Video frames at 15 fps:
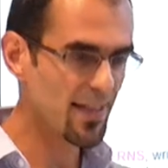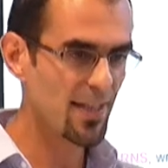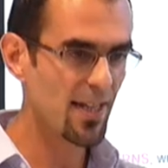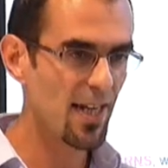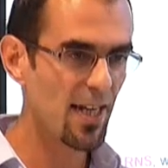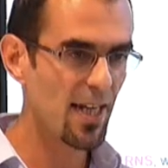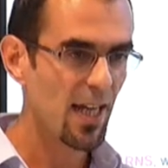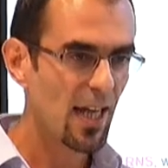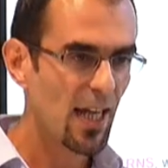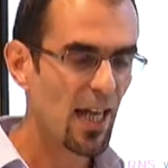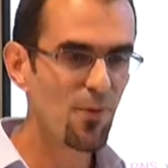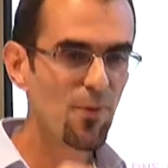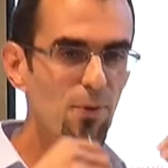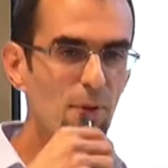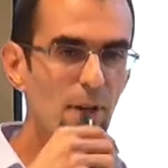say
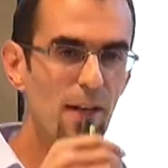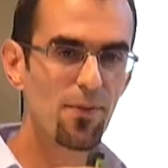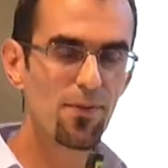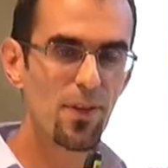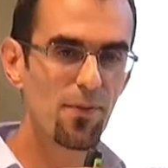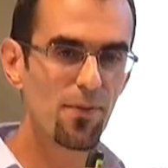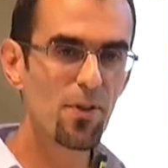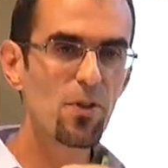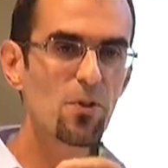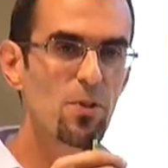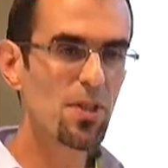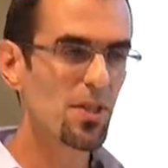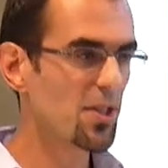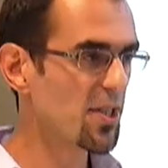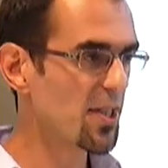if the
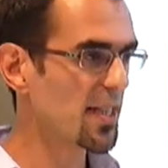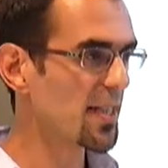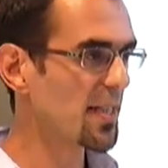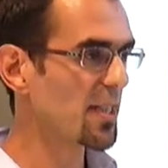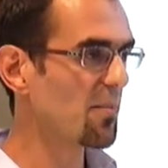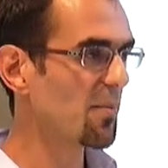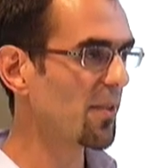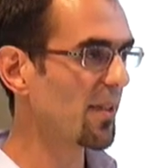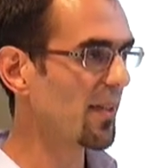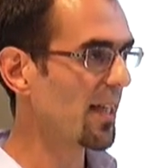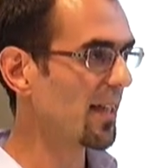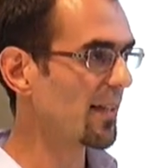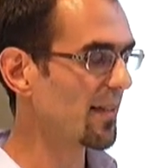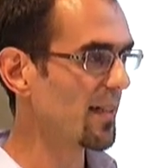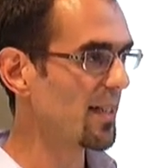user says something
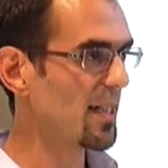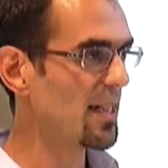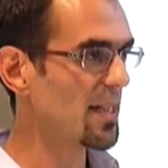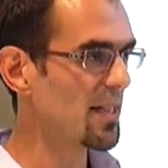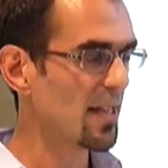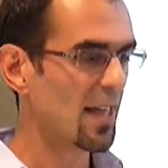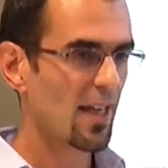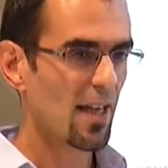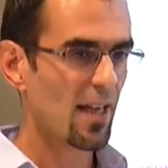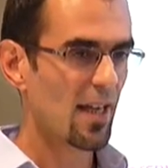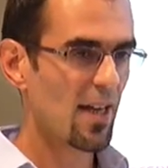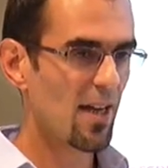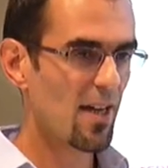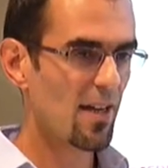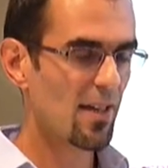that
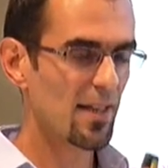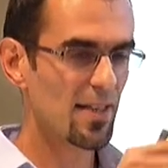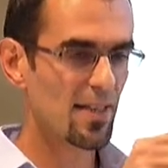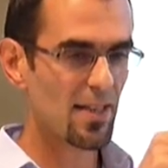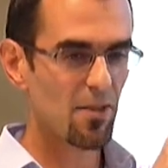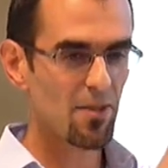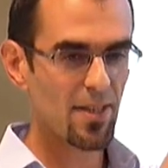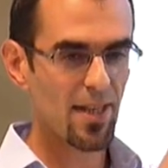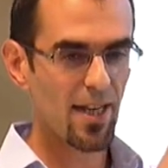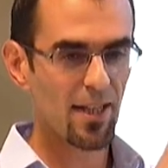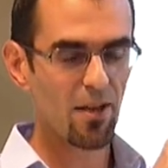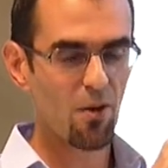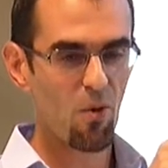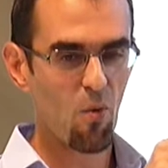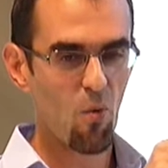sounds
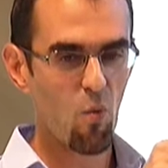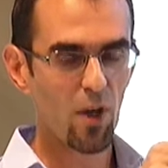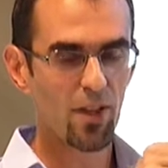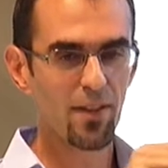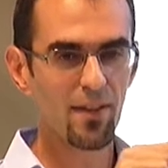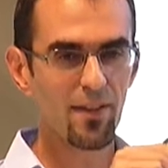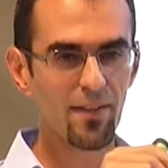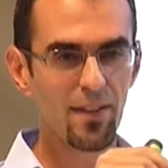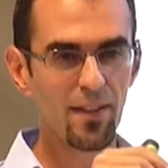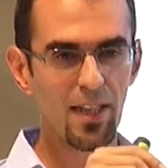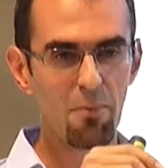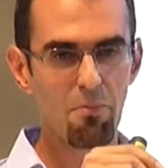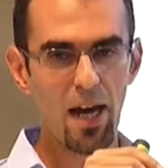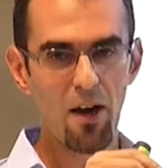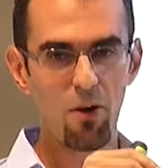like, what do you think
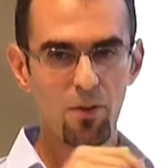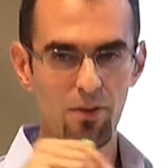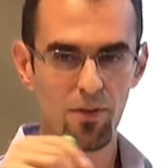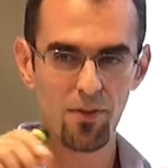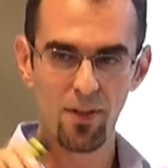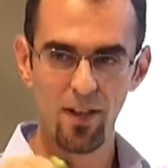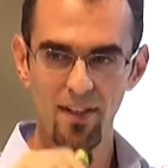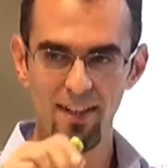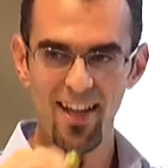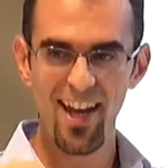about, and then